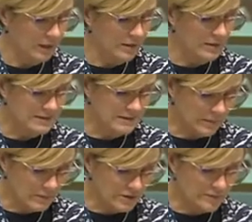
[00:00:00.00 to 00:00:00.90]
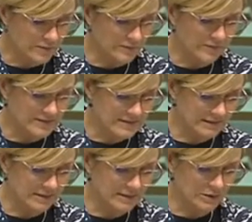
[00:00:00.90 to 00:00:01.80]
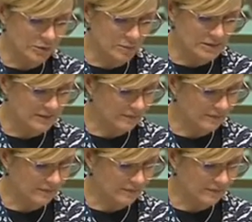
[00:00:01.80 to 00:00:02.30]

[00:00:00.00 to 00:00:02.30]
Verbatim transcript: The establishment of the Facility and Community